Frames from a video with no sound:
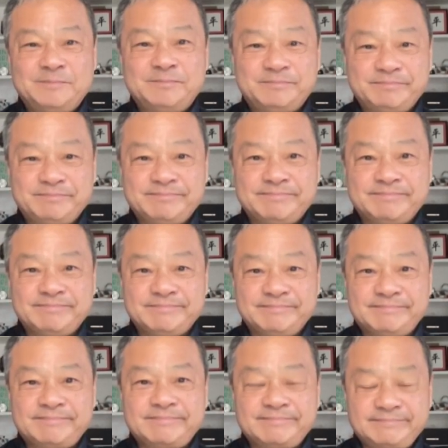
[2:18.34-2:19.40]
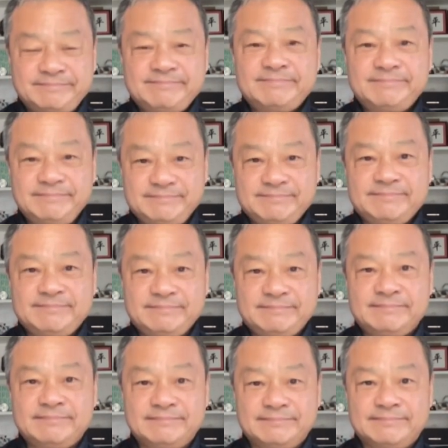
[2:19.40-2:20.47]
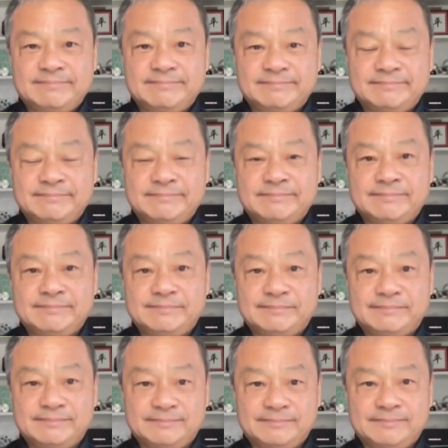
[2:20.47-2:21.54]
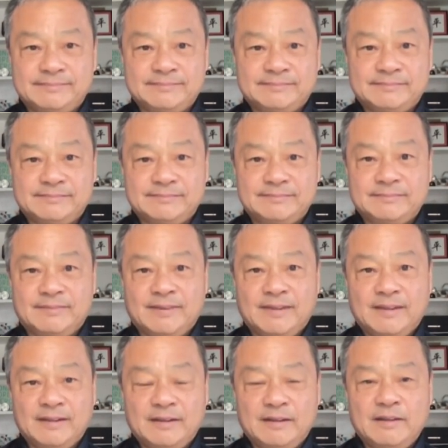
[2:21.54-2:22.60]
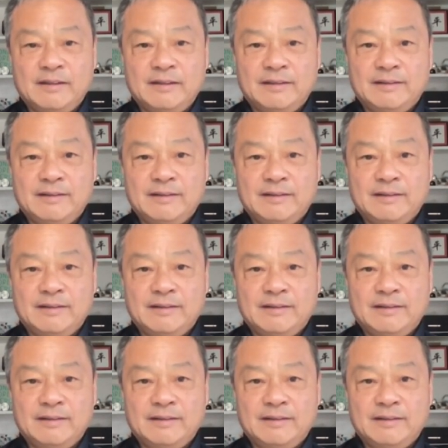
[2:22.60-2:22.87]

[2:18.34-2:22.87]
(silent)